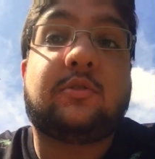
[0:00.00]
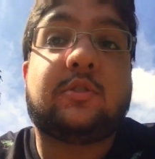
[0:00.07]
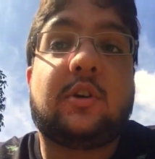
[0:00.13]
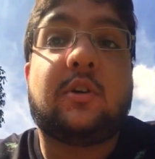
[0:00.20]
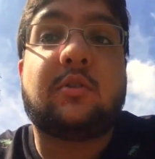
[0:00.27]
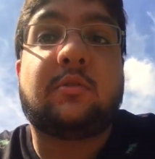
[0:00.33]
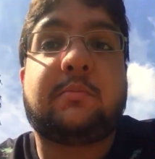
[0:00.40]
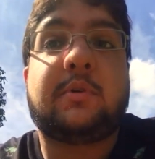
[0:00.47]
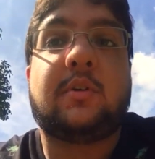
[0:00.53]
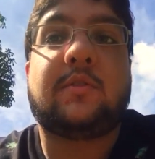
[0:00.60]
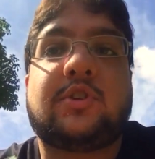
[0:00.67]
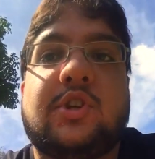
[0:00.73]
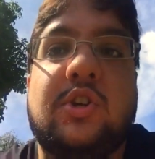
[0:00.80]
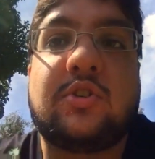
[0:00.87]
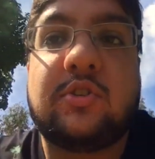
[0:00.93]
So a bit of
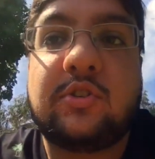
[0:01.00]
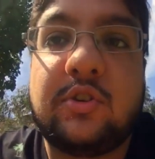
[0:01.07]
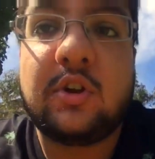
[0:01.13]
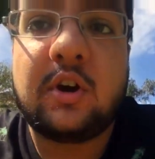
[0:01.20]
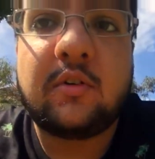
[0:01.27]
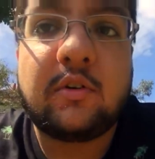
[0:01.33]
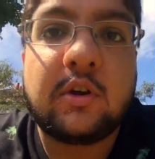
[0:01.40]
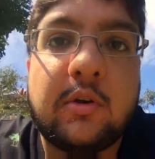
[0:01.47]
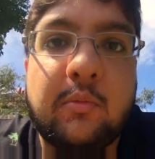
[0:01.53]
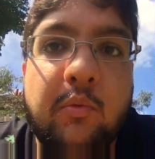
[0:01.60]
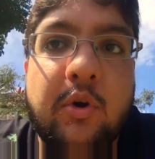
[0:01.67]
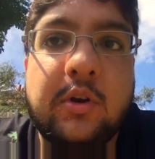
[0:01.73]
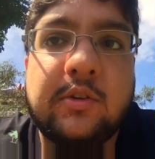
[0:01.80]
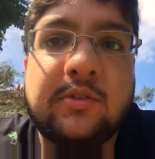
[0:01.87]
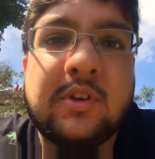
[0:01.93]
a change of scenario and
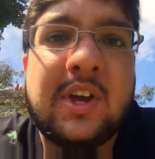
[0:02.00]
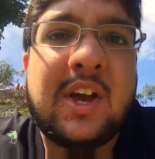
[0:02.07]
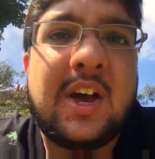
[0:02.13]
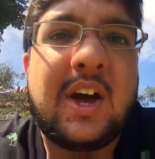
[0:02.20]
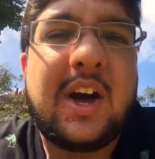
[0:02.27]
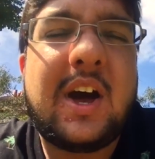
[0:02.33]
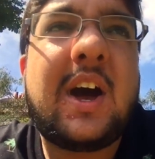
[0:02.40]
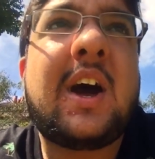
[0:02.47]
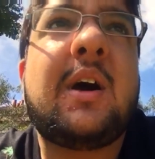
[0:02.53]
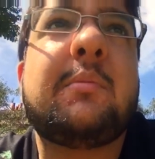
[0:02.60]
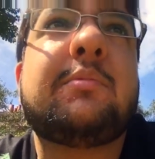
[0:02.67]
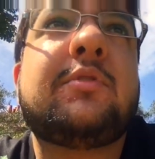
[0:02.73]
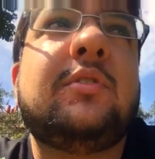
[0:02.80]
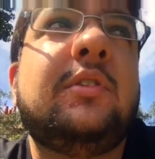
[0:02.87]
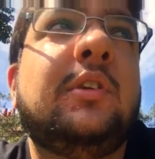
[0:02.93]
what is
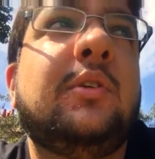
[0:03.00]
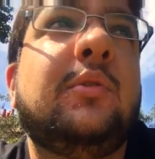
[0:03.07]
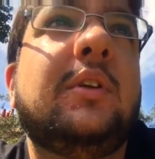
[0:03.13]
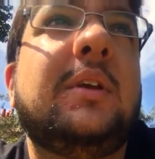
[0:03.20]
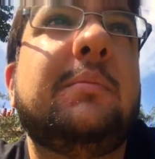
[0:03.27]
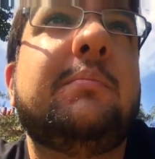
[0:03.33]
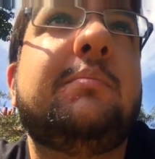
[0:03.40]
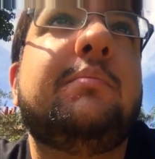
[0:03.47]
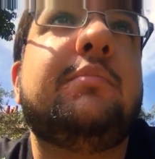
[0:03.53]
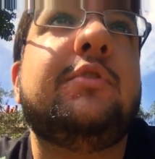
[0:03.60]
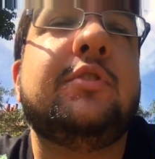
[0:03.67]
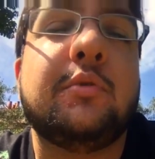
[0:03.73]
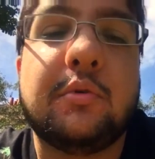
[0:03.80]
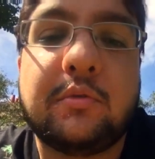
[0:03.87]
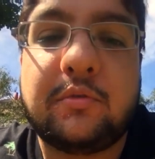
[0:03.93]
absolutely
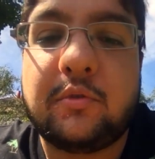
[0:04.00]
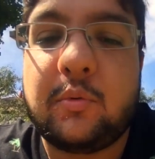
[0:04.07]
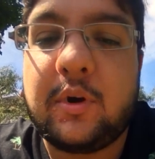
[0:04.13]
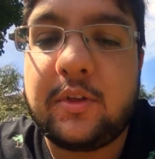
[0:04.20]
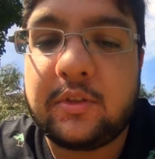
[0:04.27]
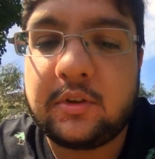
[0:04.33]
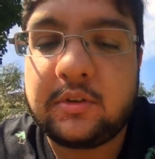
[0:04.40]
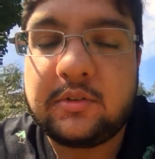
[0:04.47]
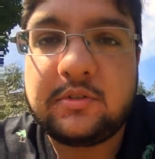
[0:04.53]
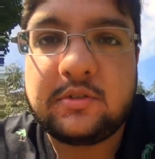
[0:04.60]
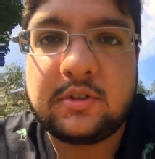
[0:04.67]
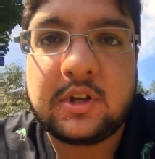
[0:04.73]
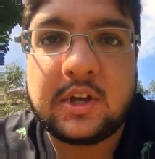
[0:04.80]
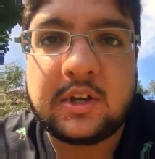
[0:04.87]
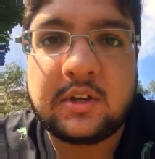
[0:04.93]
beautiful weather
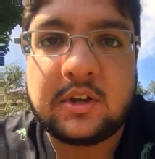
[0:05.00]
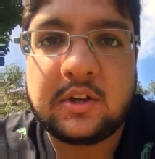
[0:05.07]
today.